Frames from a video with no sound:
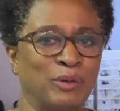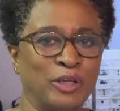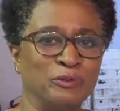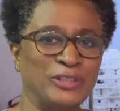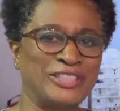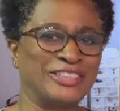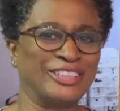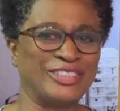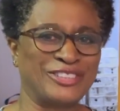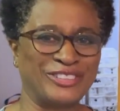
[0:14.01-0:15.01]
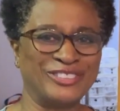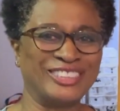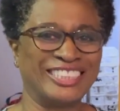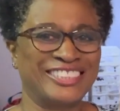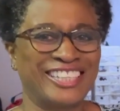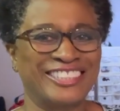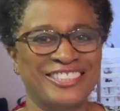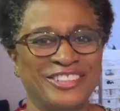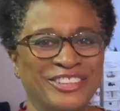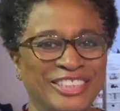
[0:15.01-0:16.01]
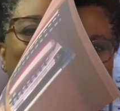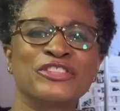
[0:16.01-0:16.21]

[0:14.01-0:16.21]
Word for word: bought recently so let's get started.